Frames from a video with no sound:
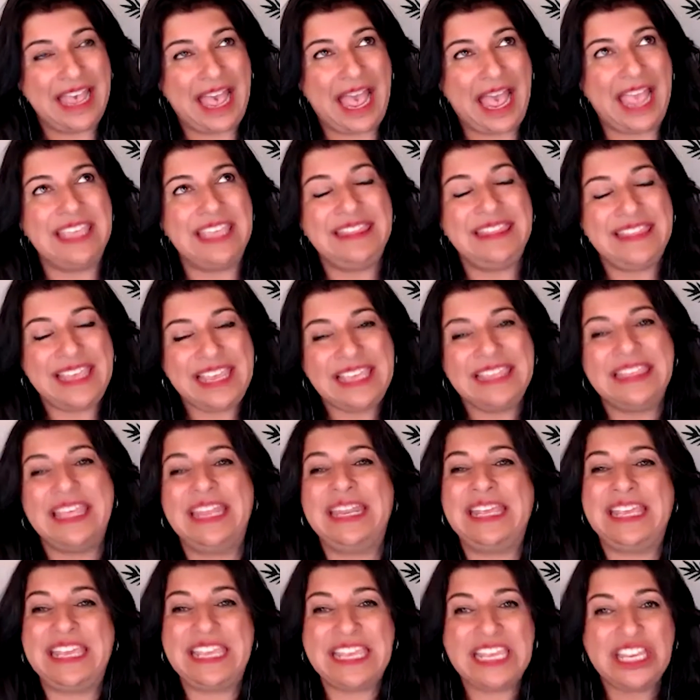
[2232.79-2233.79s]
I think
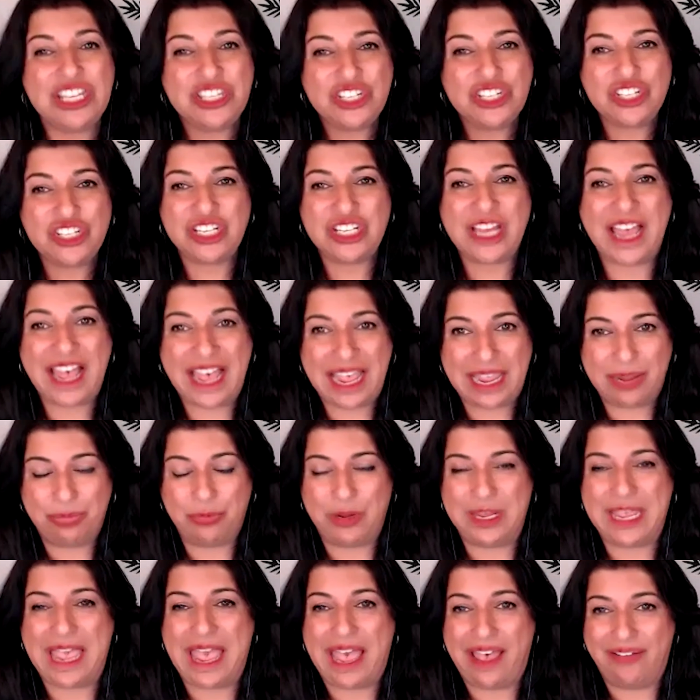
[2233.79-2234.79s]
that each time
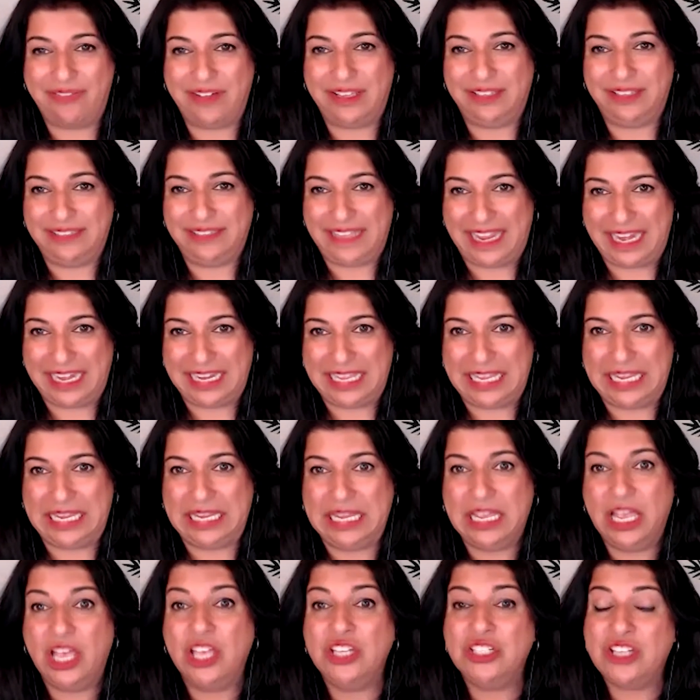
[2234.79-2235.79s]
we have a lady
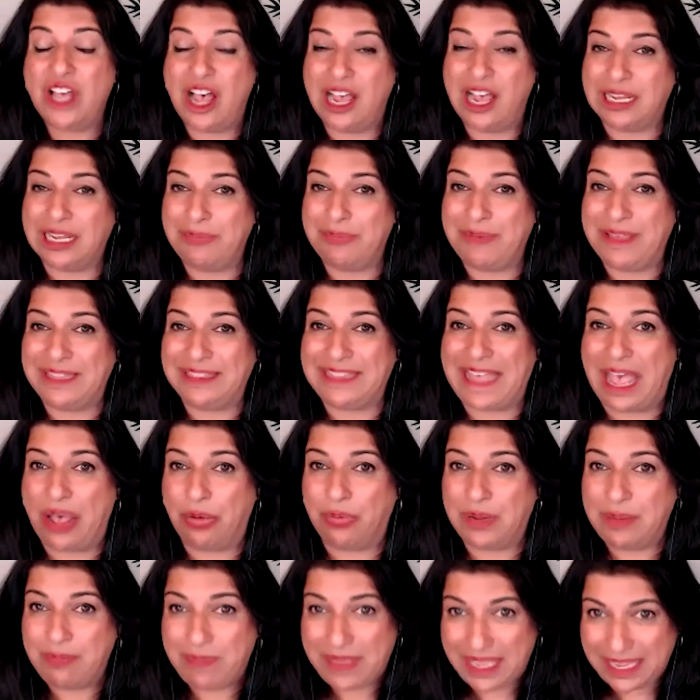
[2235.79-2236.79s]
talk about that,
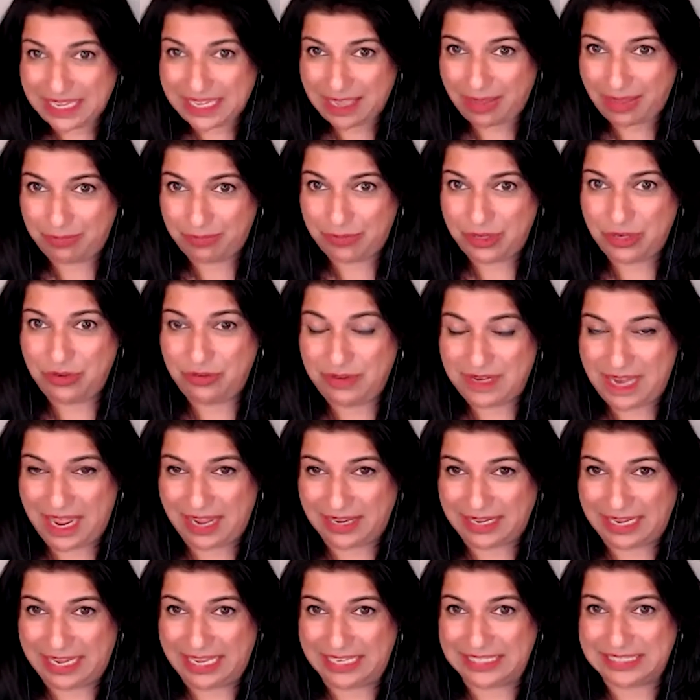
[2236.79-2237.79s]
we pick up new
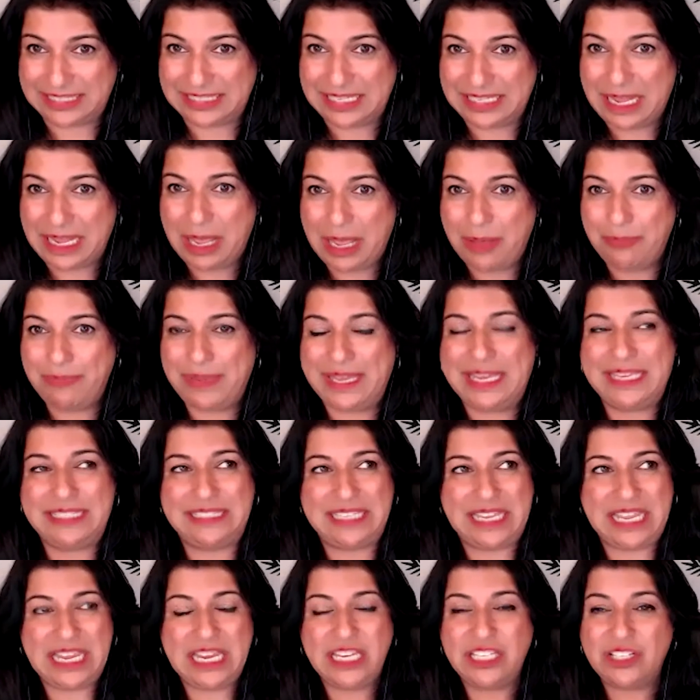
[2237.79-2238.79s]
nuggets yeah. because
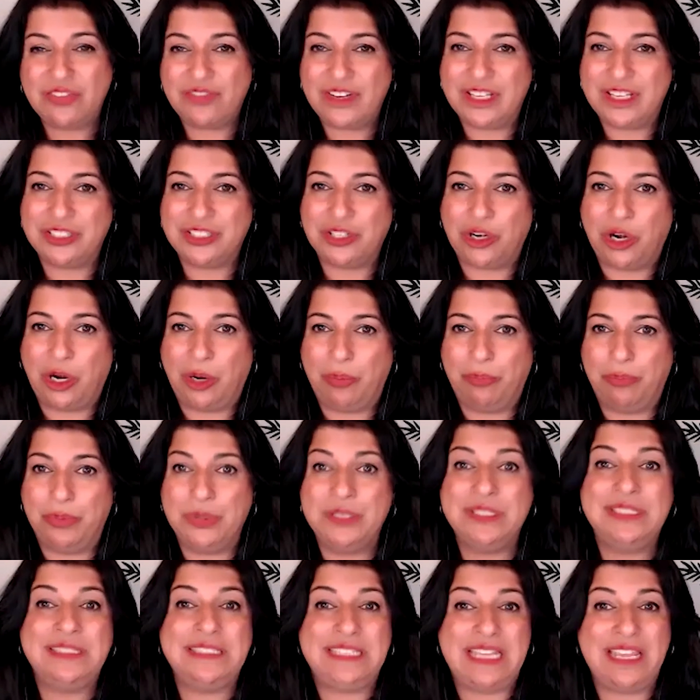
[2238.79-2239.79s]
each of us are
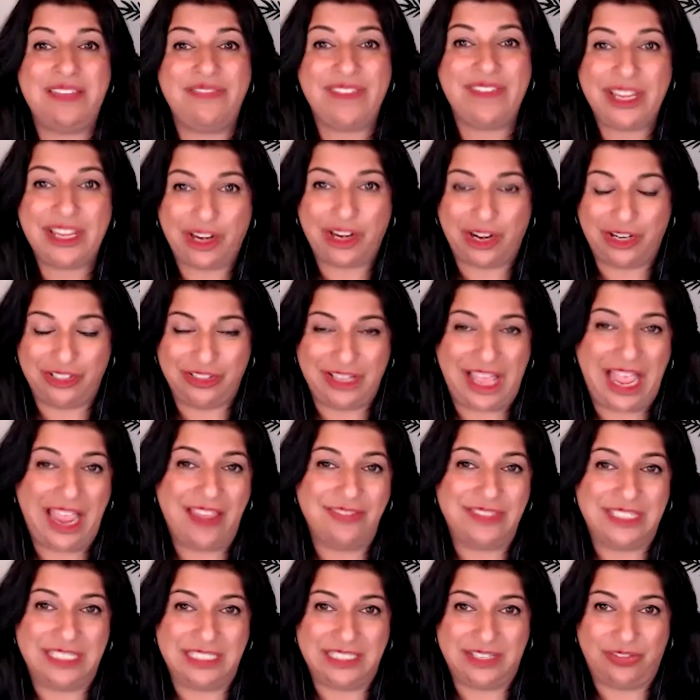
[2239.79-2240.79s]
perceiving our
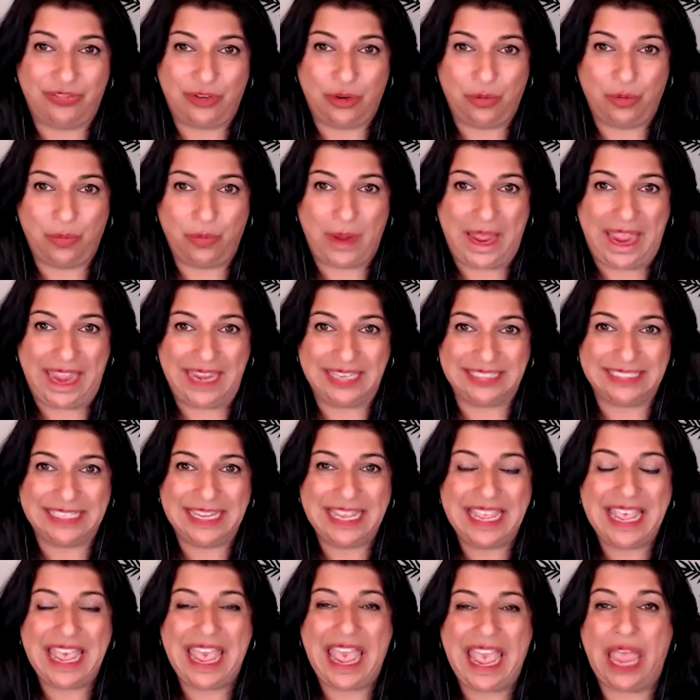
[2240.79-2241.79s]
lives in different ways
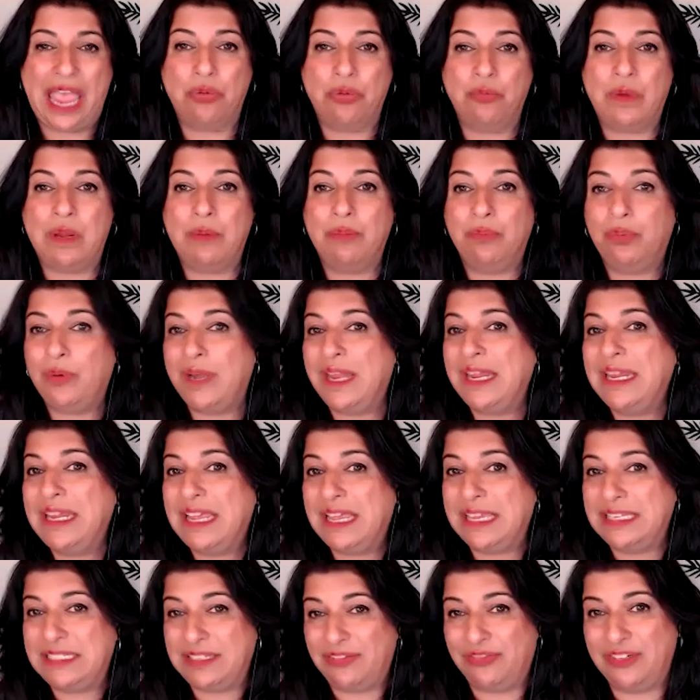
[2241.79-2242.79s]
and we bring
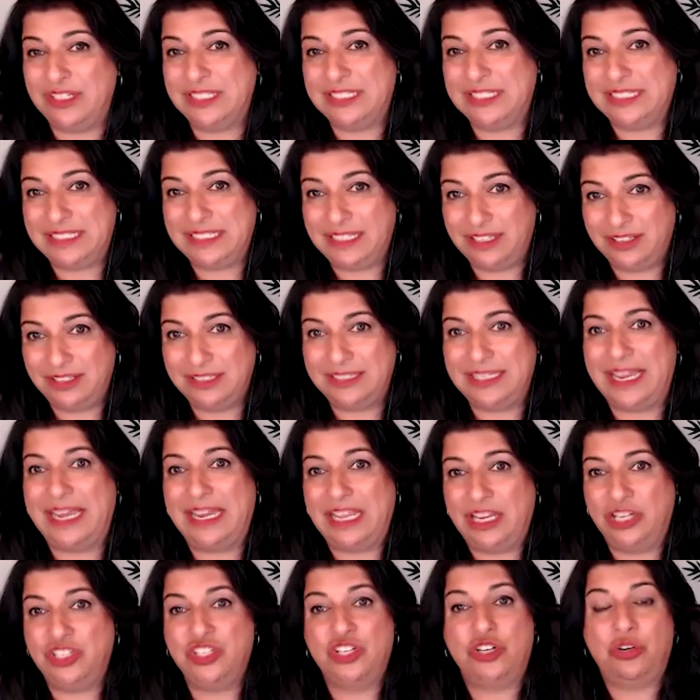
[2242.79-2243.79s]
a different skill set
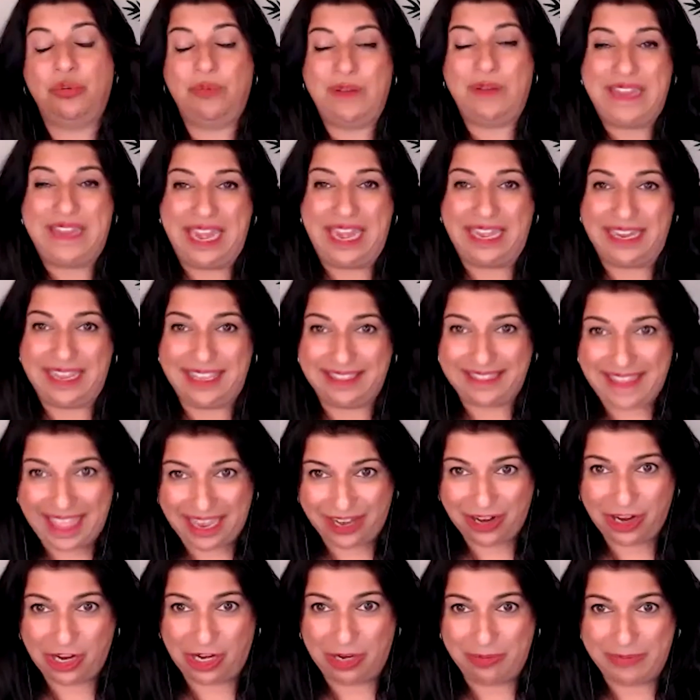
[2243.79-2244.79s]
into creating creating that
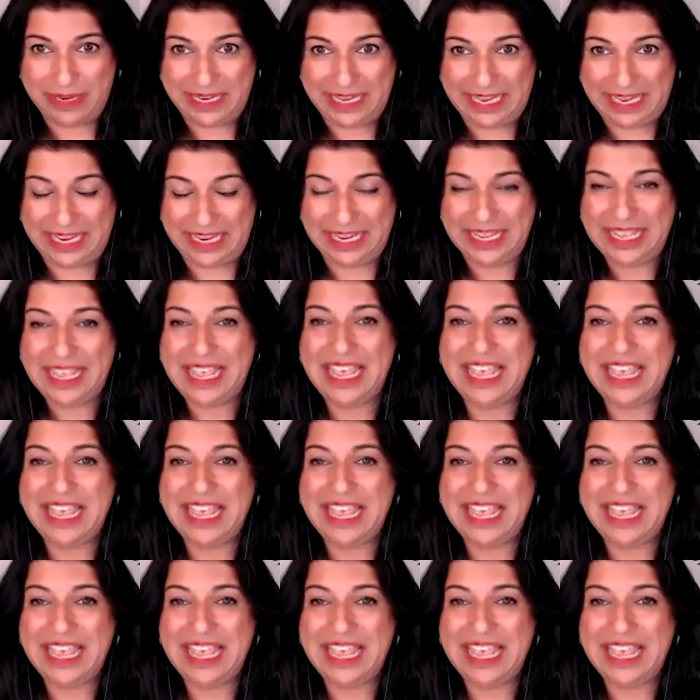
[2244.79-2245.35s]
harmony.